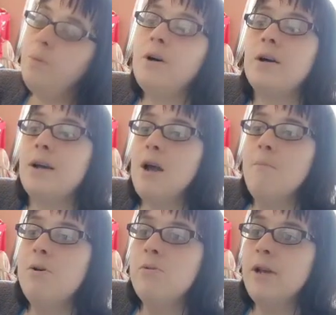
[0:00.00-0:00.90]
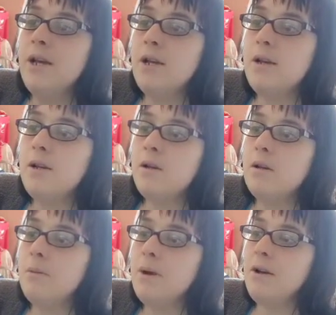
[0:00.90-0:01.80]
but I can build here,
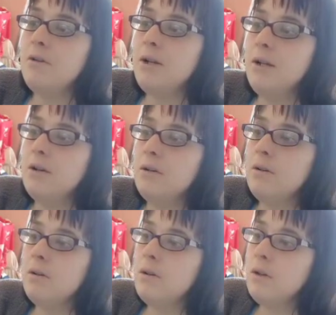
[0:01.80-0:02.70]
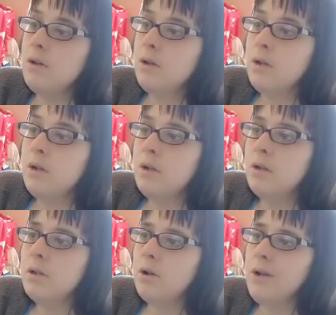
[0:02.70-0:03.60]
apparently.
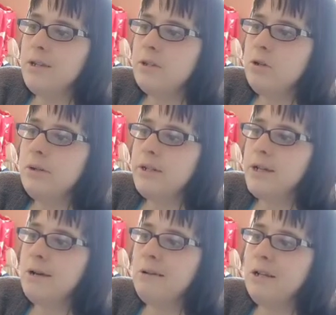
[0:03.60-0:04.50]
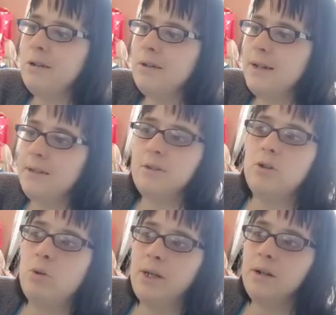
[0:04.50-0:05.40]
So let's do it, shall we? Let's
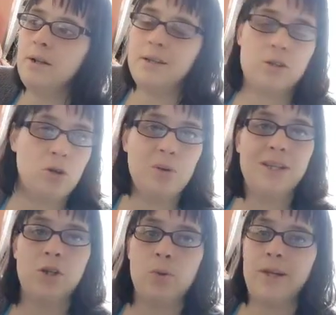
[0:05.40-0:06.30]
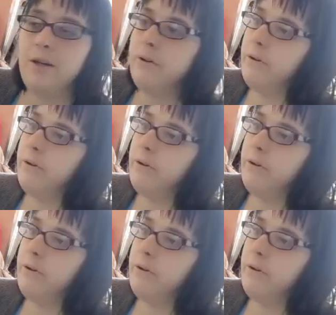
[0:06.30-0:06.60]
do it. Let's do it to it.